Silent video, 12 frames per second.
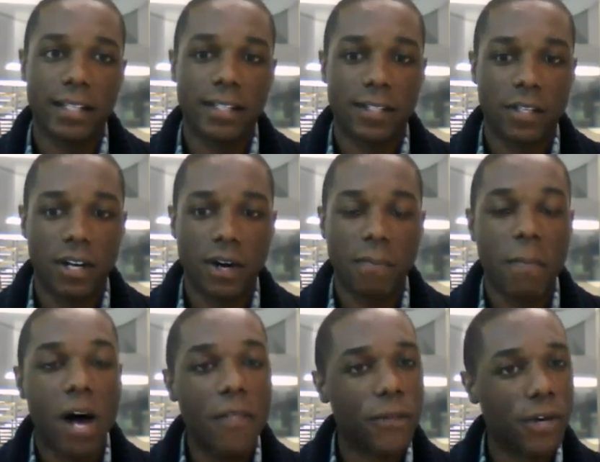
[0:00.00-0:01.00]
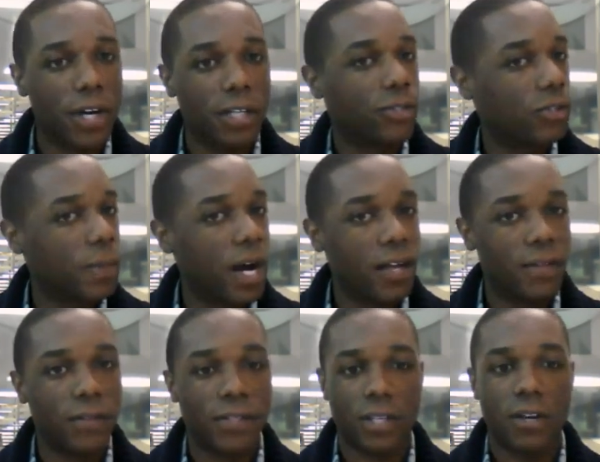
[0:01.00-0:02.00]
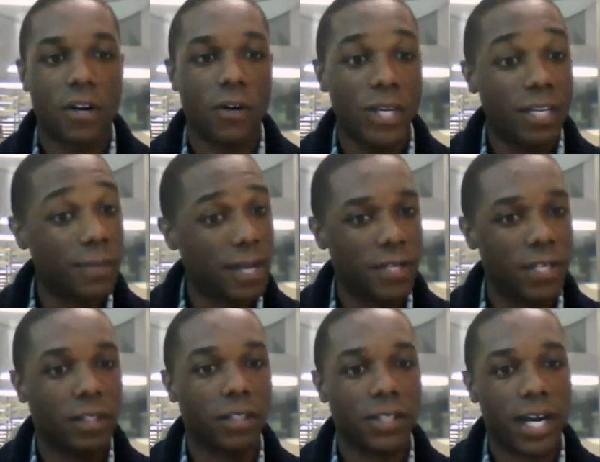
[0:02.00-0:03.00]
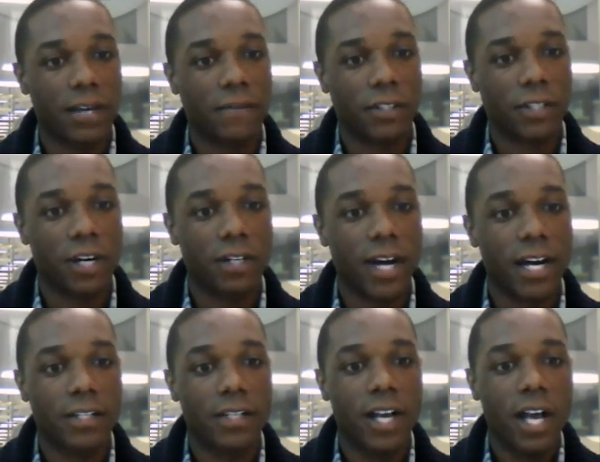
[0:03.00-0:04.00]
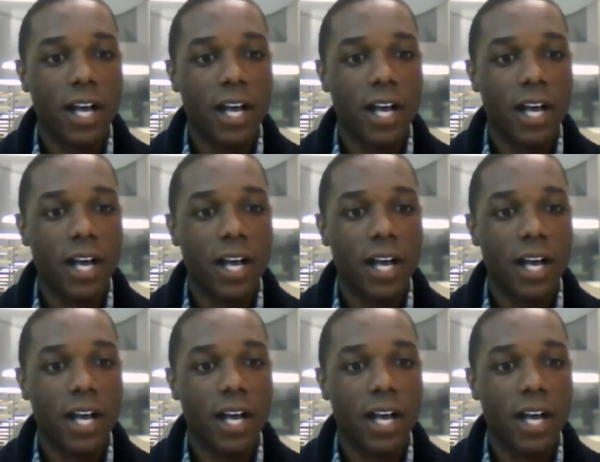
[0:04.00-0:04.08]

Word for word: Is, you know, a month good, two months, you know, a week might be a little tight for turnaround.